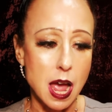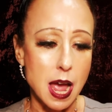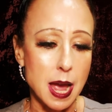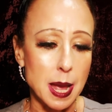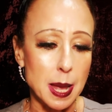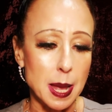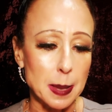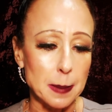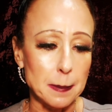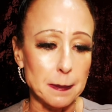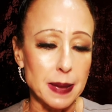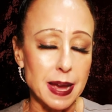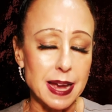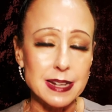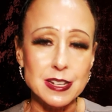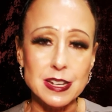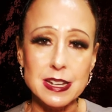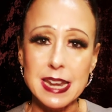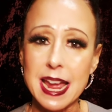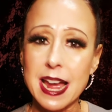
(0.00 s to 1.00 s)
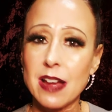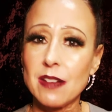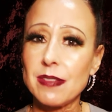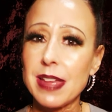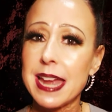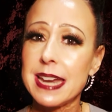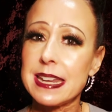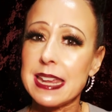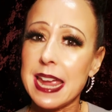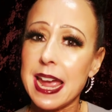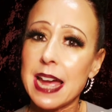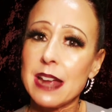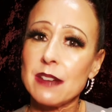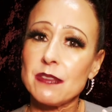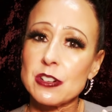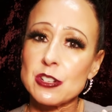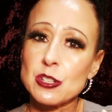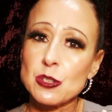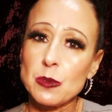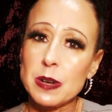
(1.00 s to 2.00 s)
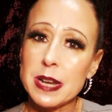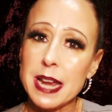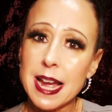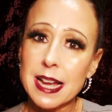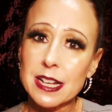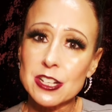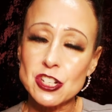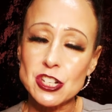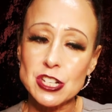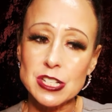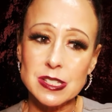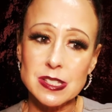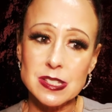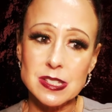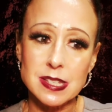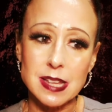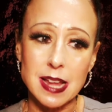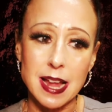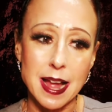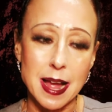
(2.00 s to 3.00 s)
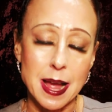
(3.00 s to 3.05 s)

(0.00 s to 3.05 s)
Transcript: I didn't have any adverse reactions.